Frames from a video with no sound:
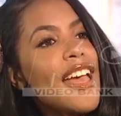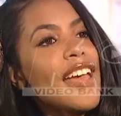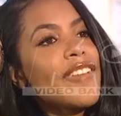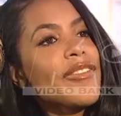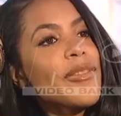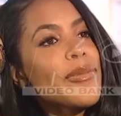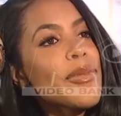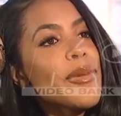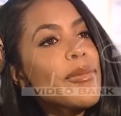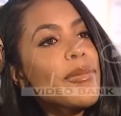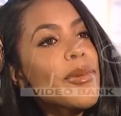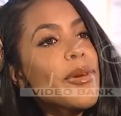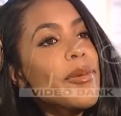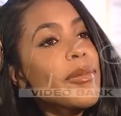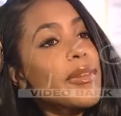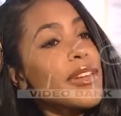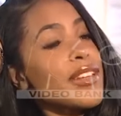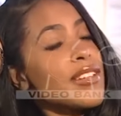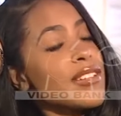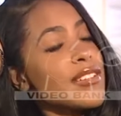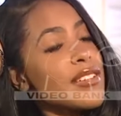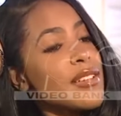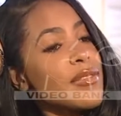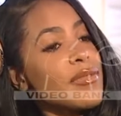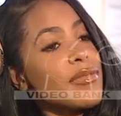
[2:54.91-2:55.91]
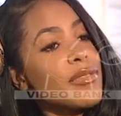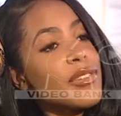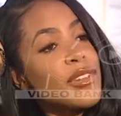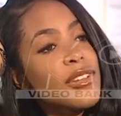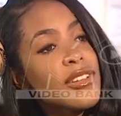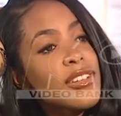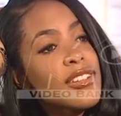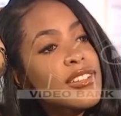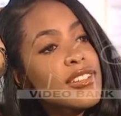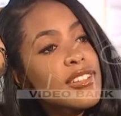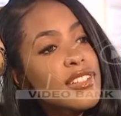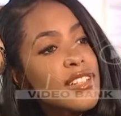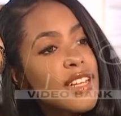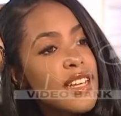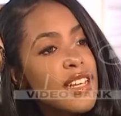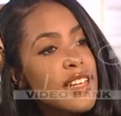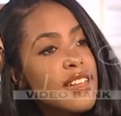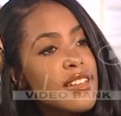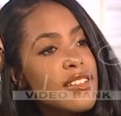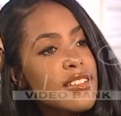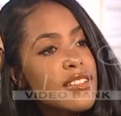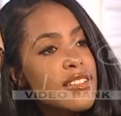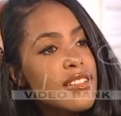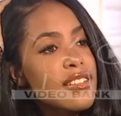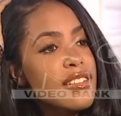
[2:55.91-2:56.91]
From the moment I stepped foot on
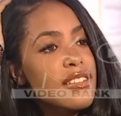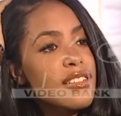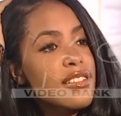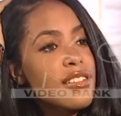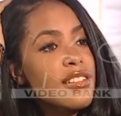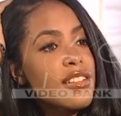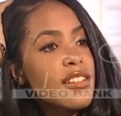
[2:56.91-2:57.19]
stage,